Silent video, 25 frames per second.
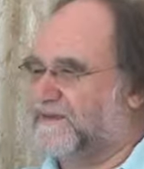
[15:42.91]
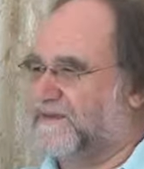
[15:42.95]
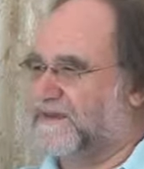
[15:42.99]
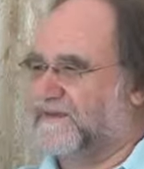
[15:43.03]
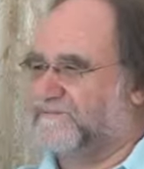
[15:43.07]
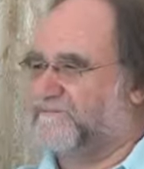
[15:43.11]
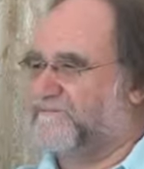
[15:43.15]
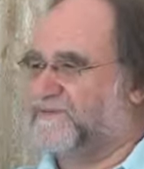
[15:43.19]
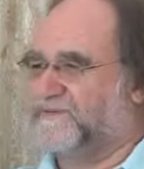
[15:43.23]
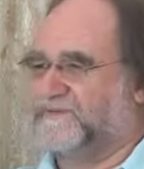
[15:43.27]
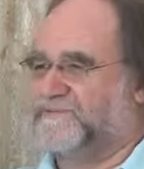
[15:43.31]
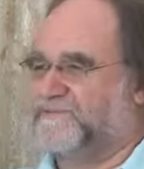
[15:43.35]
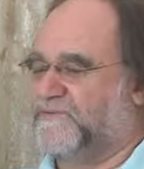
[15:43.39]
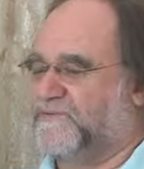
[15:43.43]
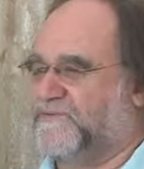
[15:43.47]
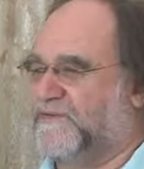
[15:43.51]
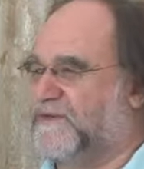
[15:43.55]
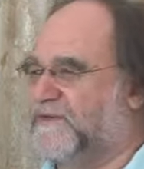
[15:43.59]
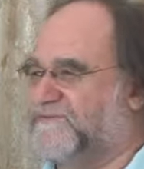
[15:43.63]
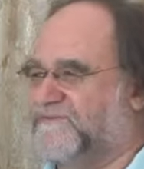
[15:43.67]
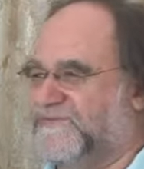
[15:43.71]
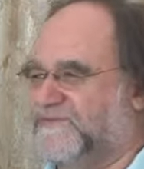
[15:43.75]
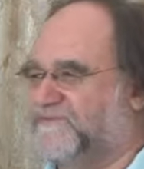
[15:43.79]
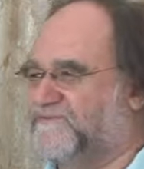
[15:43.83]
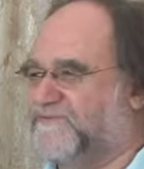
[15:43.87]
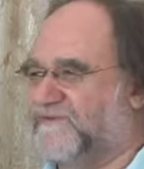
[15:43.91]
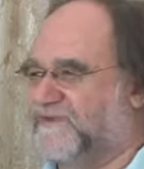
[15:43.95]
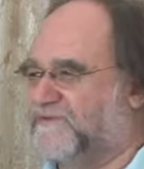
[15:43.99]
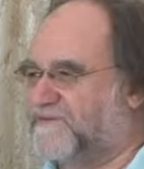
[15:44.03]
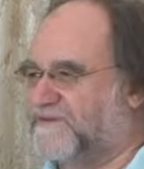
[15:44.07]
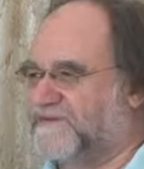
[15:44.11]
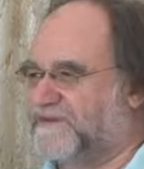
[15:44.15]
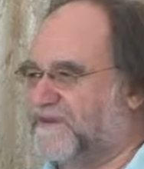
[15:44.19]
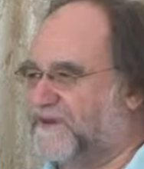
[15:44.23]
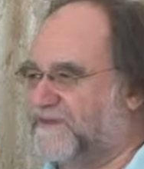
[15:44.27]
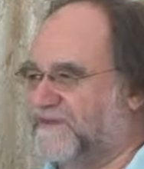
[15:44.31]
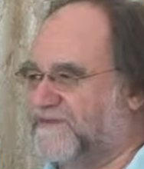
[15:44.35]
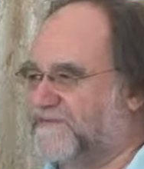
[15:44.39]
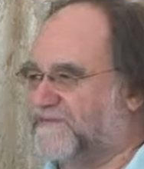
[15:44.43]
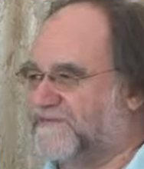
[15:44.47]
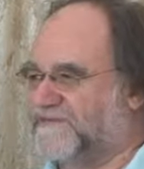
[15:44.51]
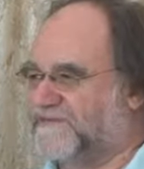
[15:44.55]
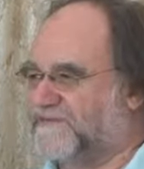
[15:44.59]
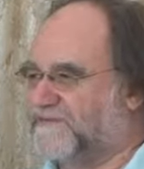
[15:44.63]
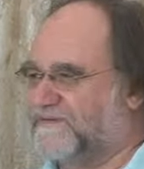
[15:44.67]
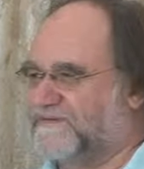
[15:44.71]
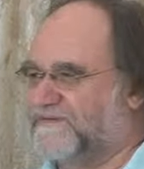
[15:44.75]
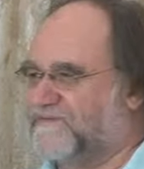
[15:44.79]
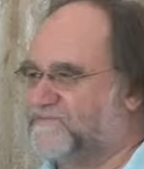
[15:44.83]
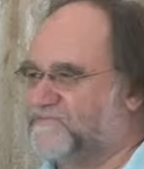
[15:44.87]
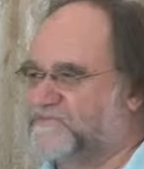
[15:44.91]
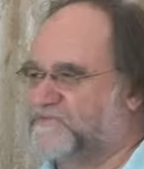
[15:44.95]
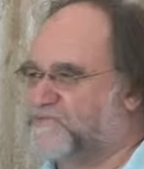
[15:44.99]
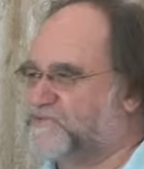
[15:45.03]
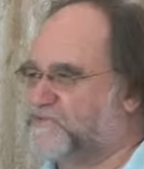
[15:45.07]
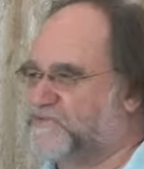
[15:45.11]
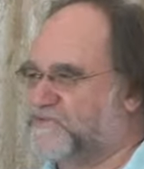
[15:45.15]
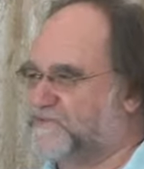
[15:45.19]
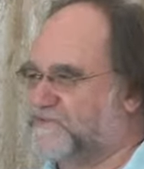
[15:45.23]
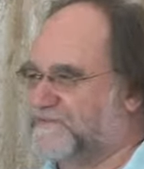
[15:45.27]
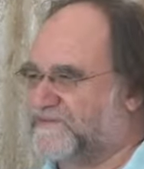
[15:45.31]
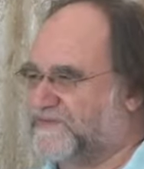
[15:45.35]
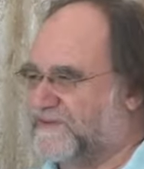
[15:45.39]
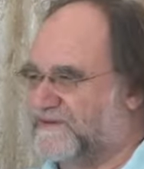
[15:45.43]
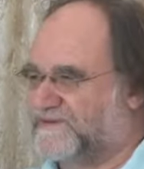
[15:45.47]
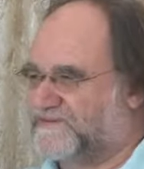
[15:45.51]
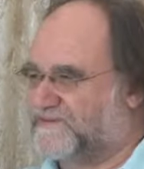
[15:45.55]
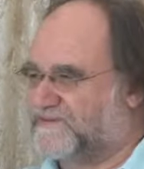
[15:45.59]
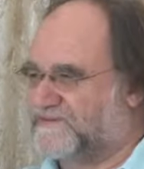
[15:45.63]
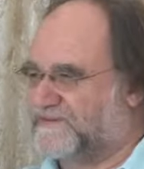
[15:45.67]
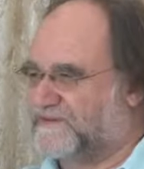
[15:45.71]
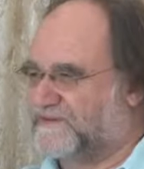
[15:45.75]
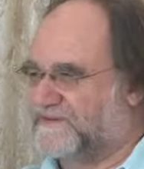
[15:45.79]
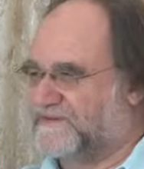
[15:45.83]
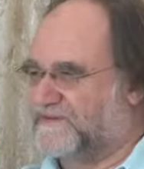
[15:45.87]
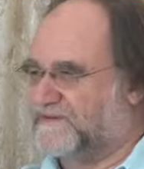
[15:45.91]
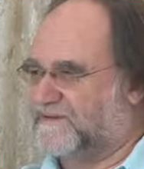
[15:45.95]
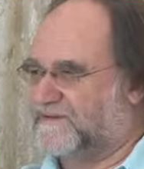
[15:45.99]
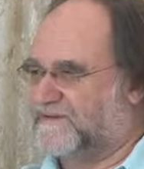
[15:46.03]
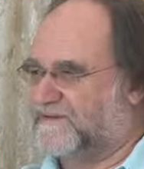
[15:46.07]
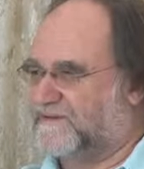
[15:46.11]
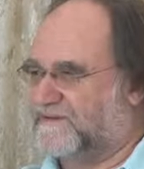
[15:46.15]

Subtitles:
and people live in very nice rooms, actually.